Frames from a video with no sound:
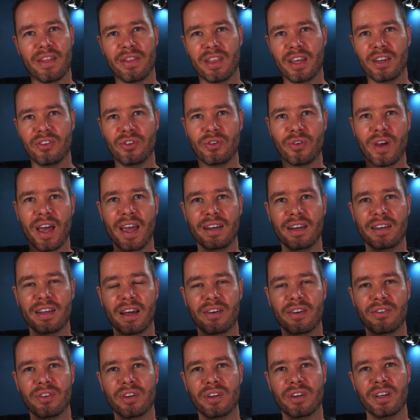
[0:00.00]
then to
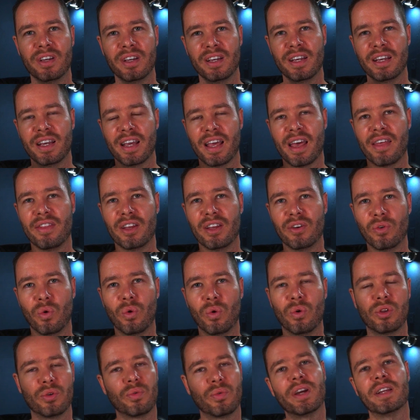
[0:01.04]
800 and then
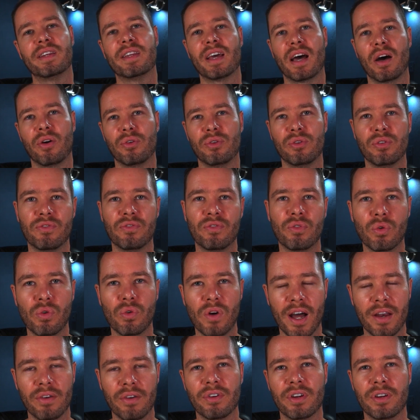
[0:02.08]
all the way down to
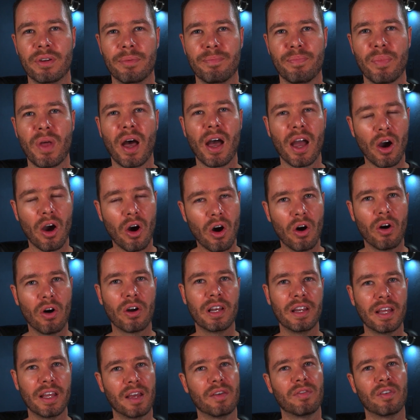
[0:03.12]
400. I
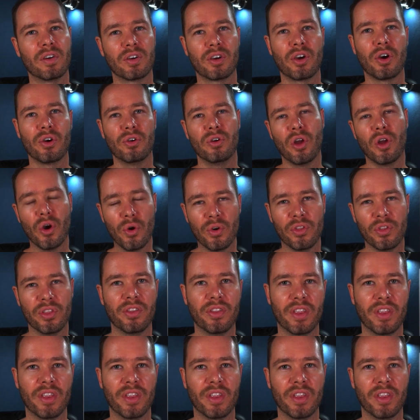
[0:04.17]
hardly ever go lower than